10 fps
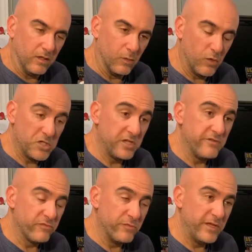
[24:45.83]
Originally
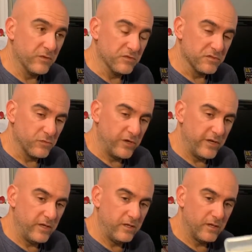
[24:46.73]
for me, it was
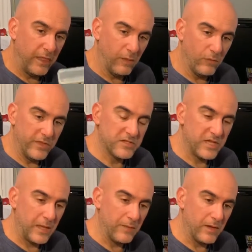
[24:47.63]
3. And when this
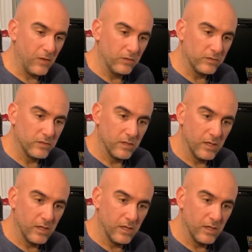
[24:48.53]
came out,